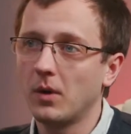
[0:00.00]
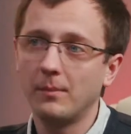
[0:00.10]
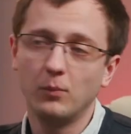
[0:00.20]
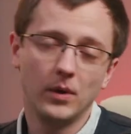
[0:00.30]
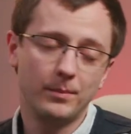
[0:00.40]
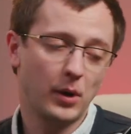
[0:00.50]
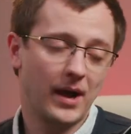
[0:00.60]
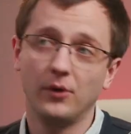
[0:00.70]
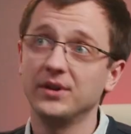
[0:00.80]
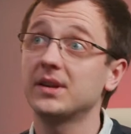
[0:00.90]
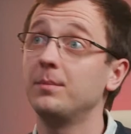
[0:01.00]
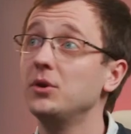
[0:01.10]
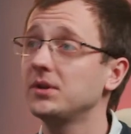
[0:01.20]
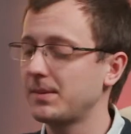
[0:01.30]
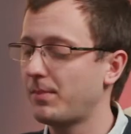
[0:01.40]
We put out this
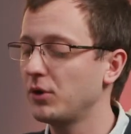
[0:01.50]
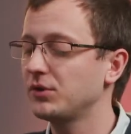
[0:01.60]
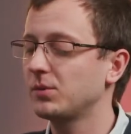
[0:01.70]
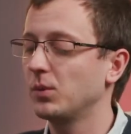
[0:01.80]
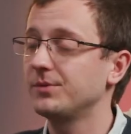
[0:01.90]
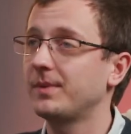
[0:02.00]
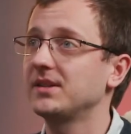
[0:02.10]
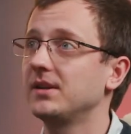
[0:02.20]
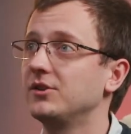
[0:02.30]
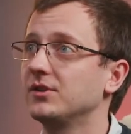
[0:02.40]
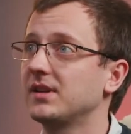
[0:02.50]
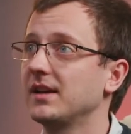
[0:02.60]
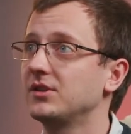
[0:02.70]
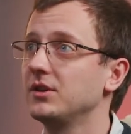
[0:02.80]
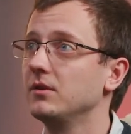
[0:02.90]
community post, which basically just said
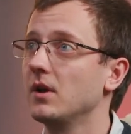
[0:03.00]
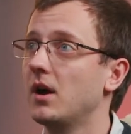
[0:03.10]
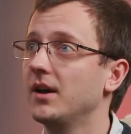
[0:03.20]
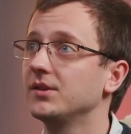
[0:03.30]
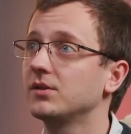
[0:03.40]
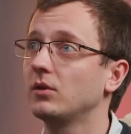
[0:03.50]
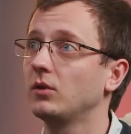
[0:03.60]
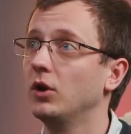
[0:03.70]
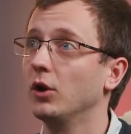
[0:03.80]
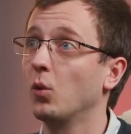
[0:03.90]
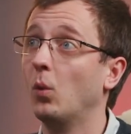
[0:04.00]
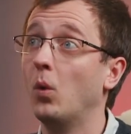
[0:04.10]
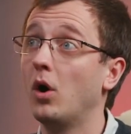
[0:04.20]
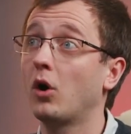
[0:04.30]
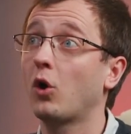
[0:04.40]
to you guys, look,
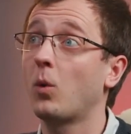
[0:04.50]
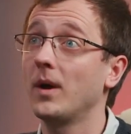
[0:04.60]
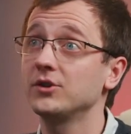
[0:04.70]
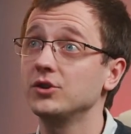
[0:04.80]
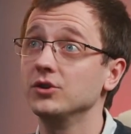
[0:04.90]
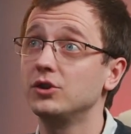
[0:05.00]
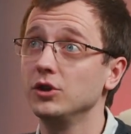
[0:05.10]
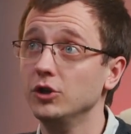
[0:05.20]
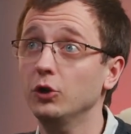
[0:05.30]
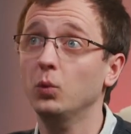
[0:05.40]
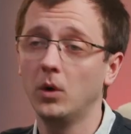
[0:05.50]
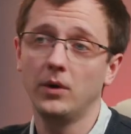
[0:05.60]
what questions do you want